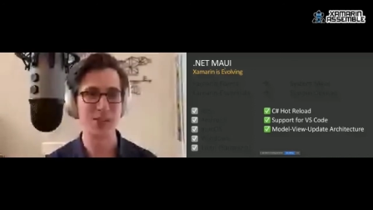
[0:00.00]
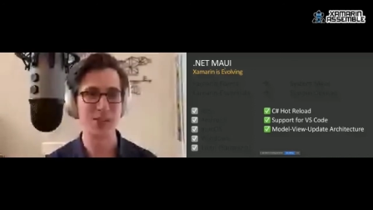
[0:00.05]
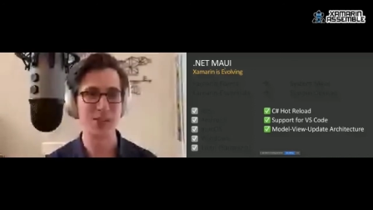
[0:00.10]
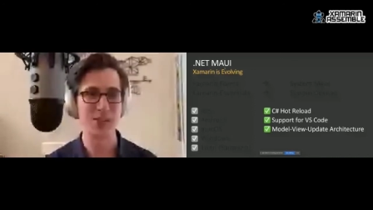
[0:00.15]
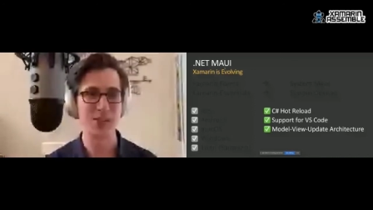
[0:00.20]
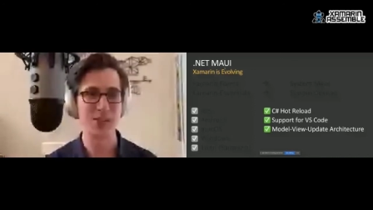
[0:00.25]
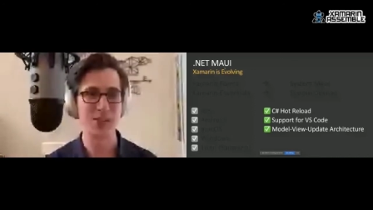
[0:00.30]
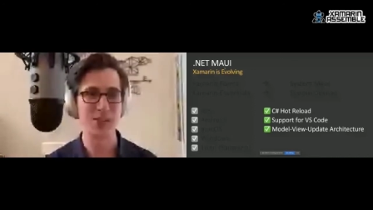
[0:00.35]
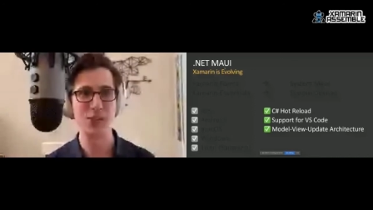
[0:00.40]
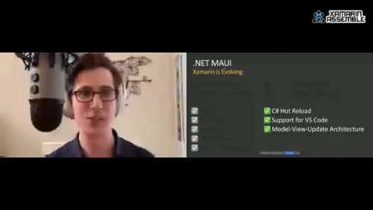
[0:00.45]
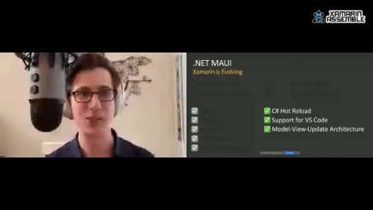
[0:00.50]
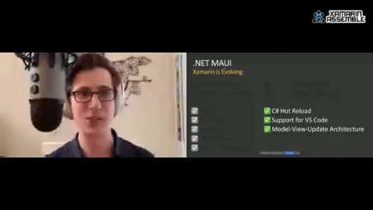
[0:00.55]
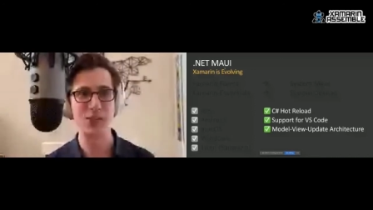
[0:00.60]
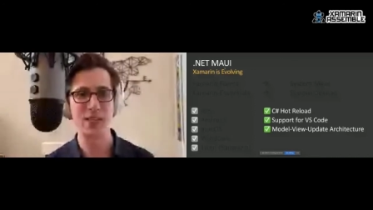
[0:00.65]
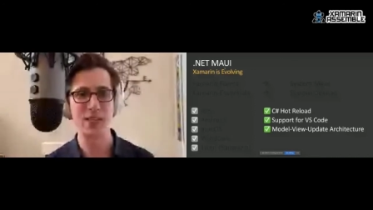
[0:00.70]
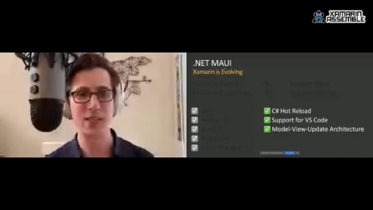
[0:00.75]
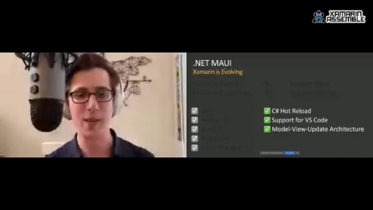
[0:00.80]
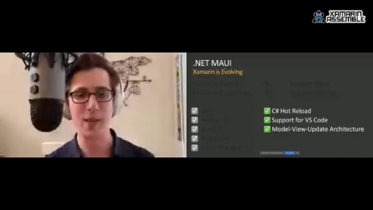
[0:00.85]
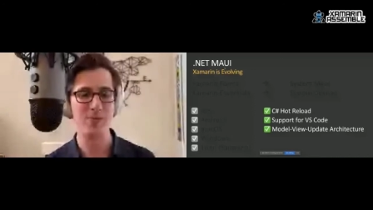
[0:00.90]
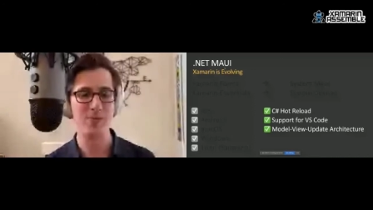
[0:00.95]

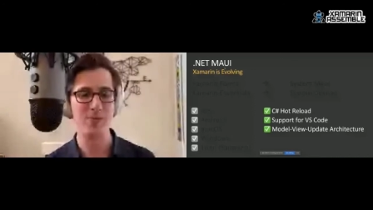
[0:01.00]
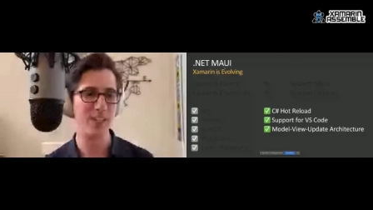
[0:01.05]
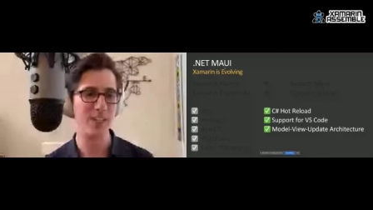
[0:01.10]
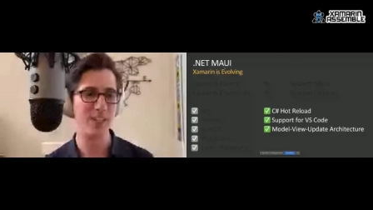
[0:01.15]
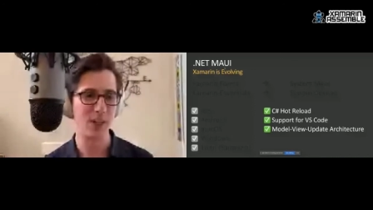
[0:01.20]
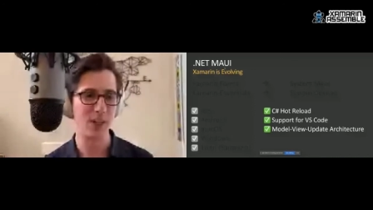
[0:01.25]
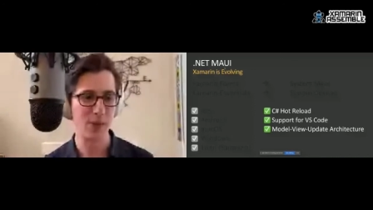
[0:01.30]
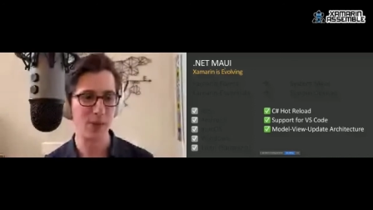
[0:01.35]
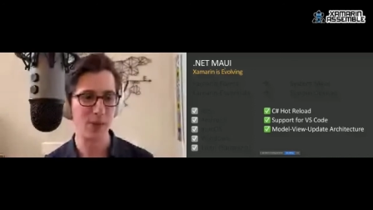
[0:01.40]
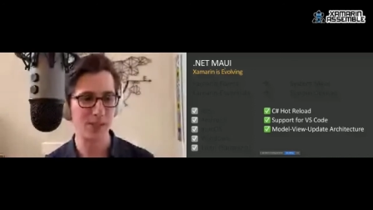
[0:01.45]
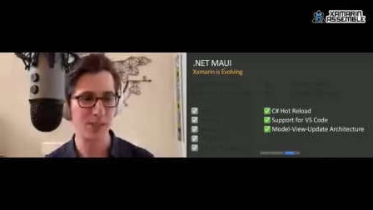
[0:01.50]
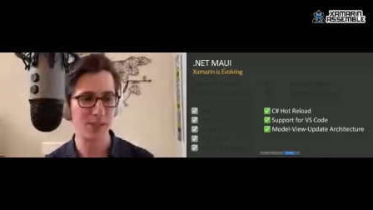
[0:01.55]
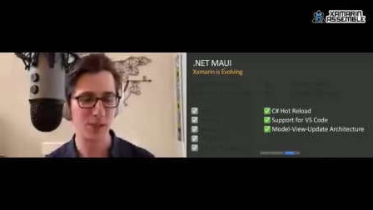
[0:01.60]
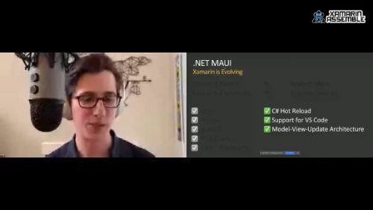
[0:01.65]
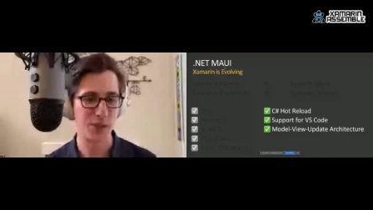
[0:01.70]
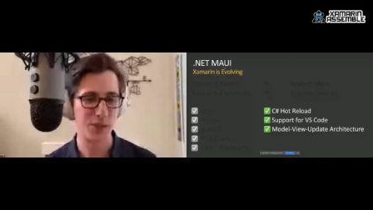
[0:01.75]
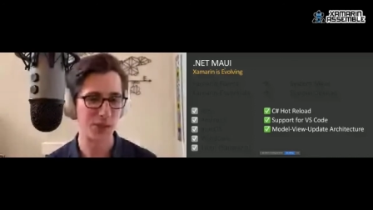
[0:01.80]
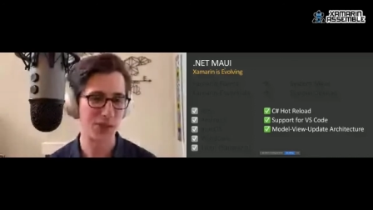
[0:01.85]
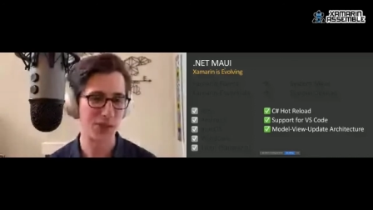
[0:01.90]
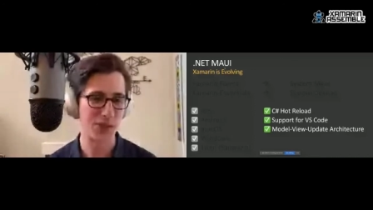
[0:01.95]
introducing MVU as a
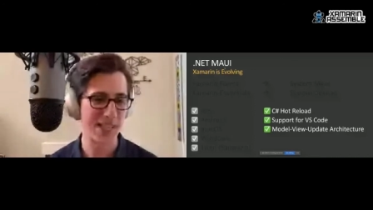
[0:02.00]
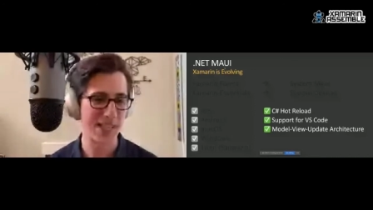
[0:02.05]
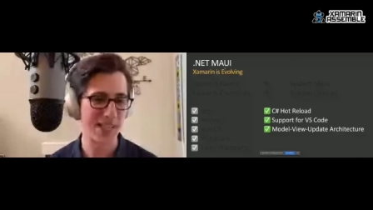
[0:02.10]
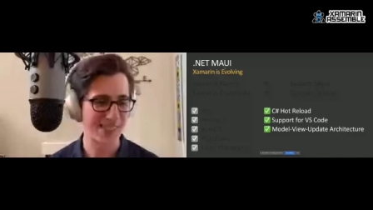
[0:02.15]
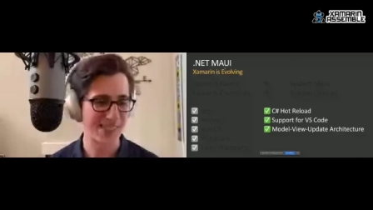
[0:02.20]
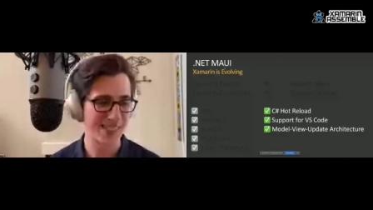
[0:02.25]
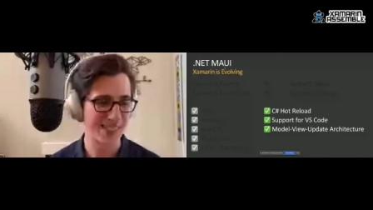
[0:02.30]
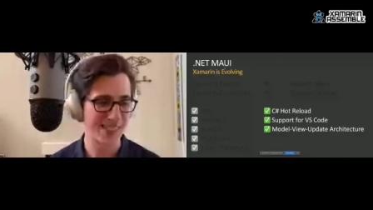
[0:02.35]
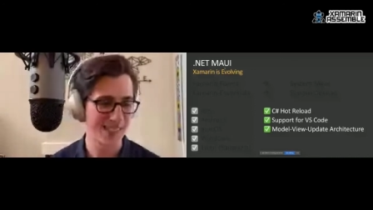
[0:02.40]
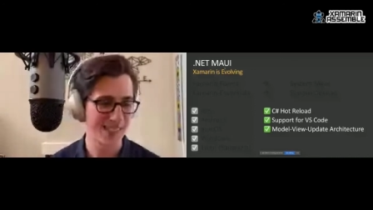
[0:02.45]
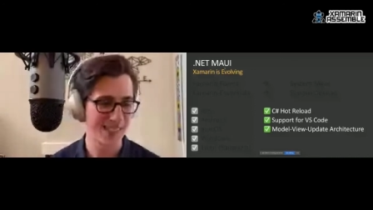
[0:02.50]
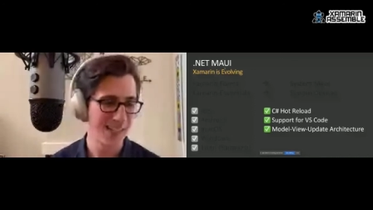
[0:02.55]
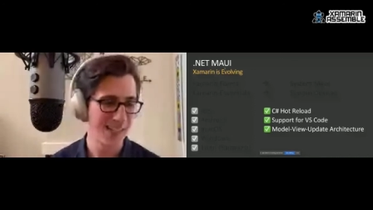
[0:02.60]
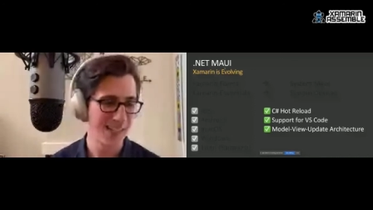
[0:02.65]
first-class citizen.